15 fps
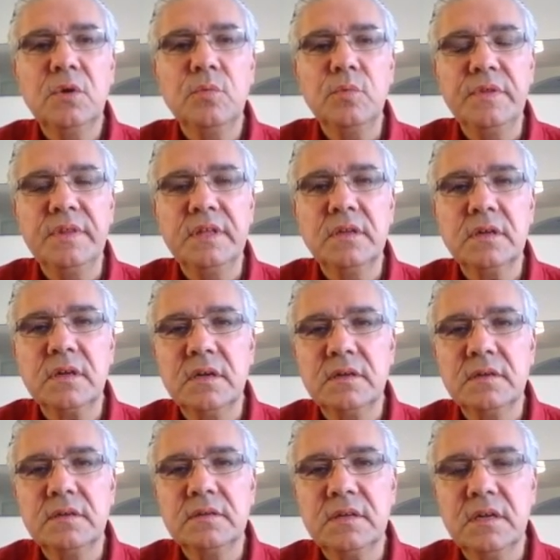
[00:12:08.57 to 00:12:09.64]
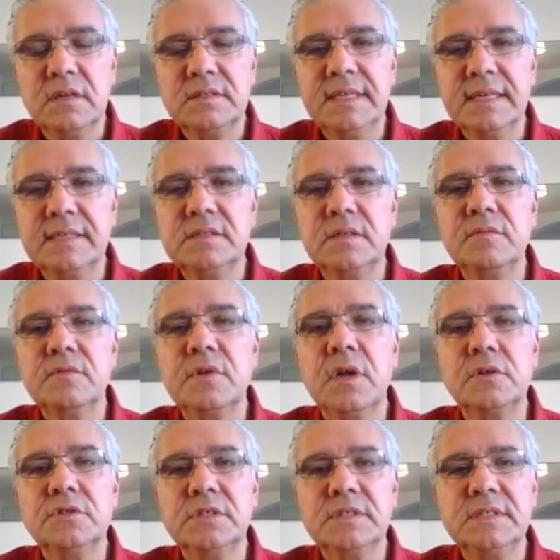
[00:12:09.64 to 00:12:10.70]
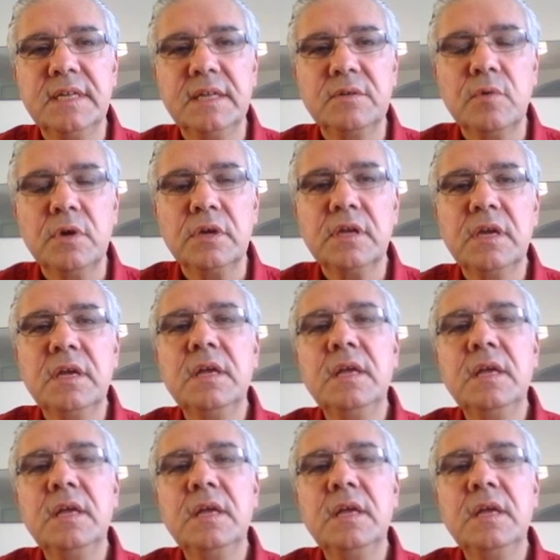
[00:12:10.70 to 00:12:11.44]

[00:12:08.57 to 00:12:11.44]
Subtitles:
within the context of conscious network